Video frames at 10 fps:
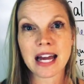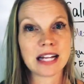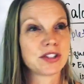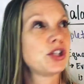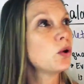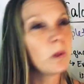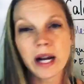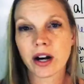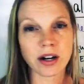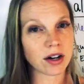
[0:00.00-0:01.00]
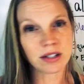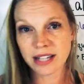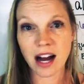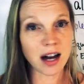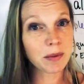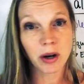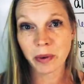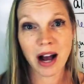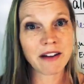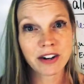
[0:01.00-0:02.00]
is too weird or dumb or
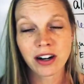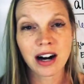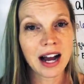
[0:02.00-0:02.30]
whatever.